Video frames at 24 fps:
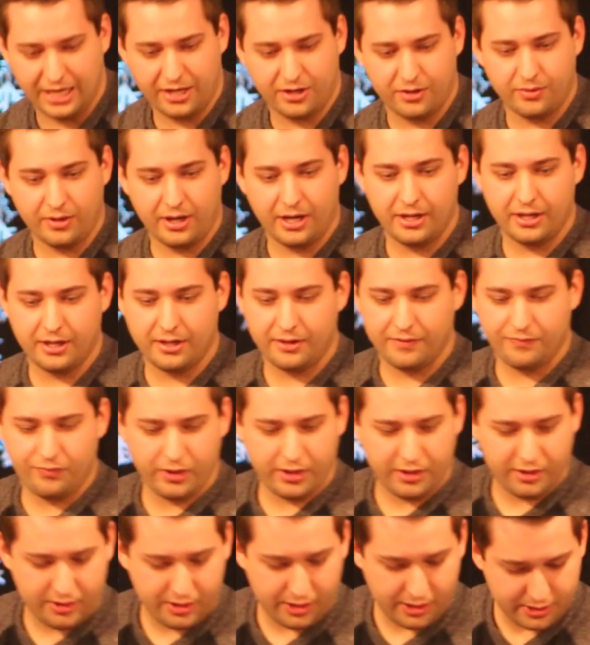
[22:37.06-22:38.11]
Zechariah. If
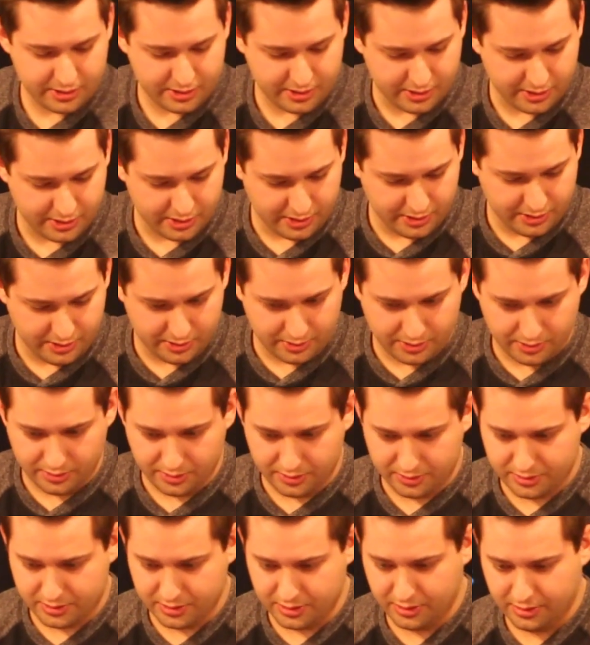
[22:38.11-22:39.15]
we can cut to the end there,
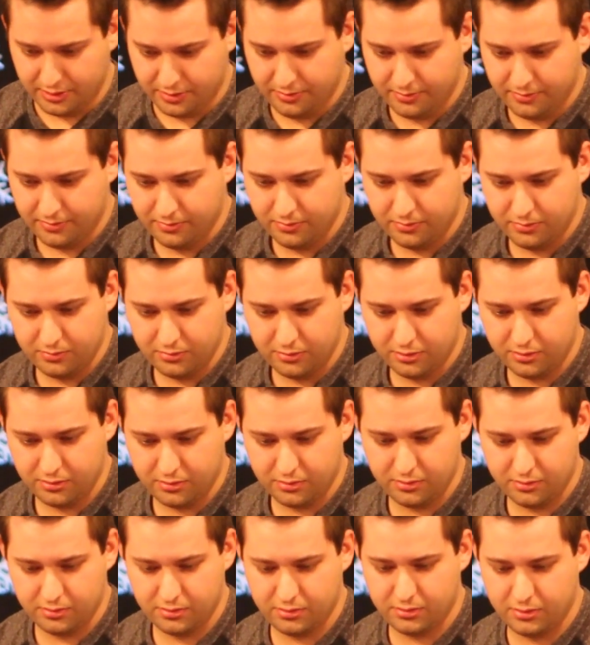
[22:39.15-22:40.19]
let's see.
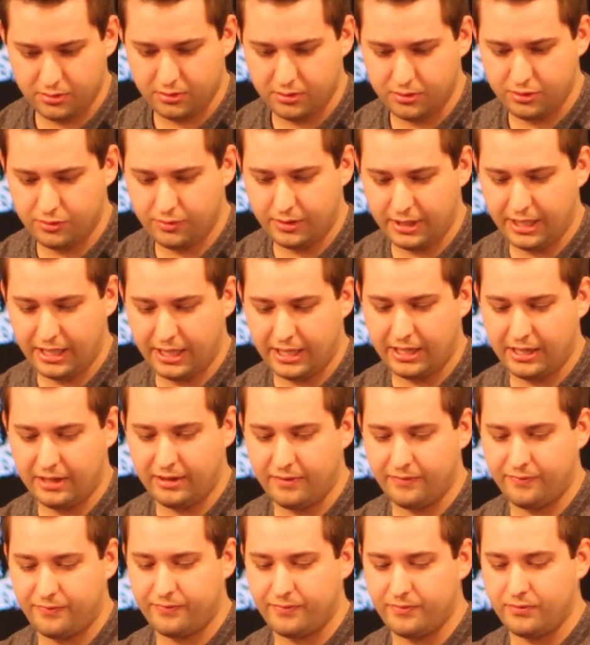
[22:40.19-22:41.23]
Do I
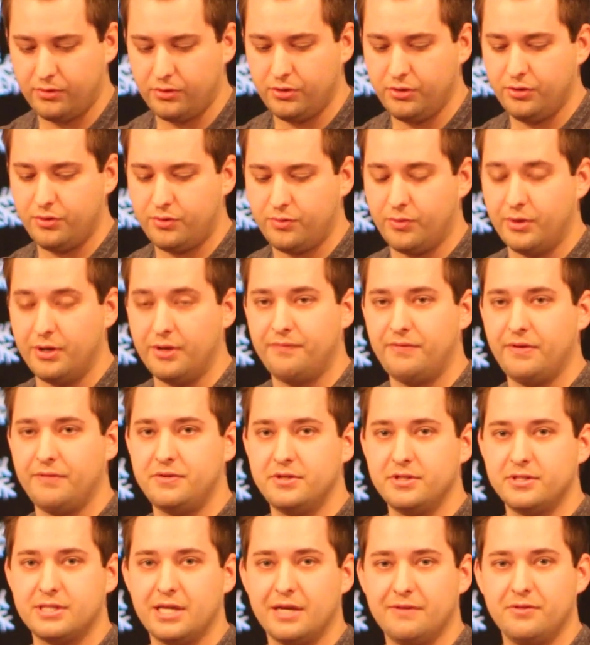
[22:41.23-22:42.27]
have Luke
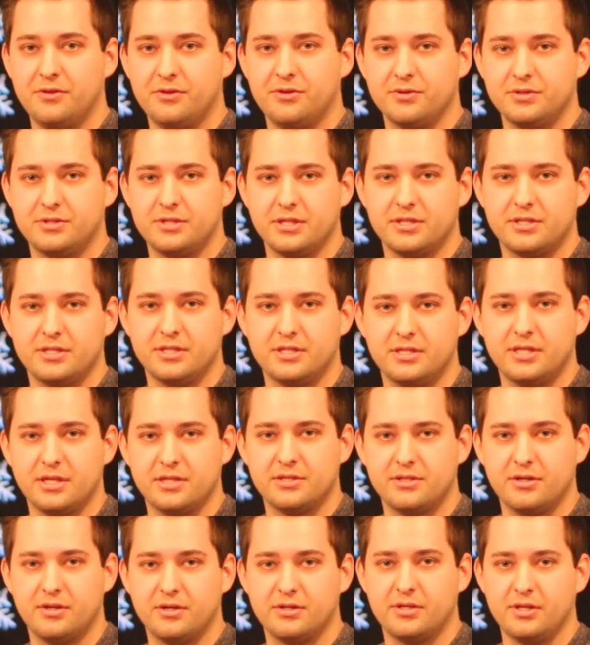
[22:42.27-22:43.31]
1:57 through
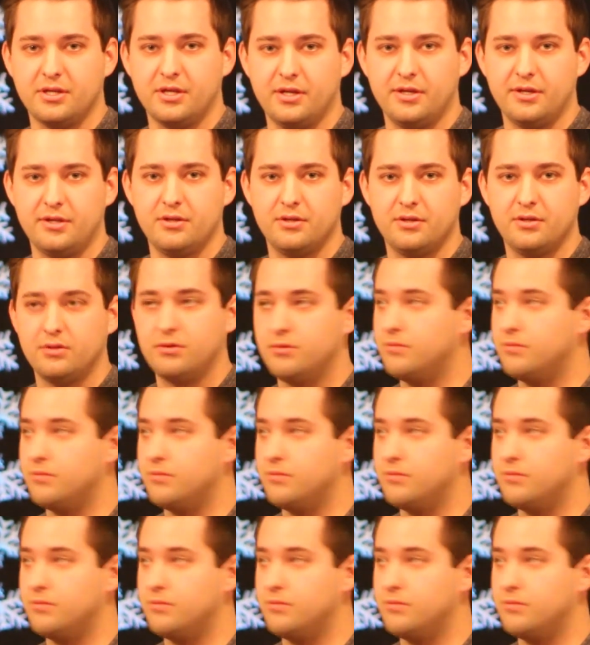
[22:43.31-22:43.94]
66 there at the end?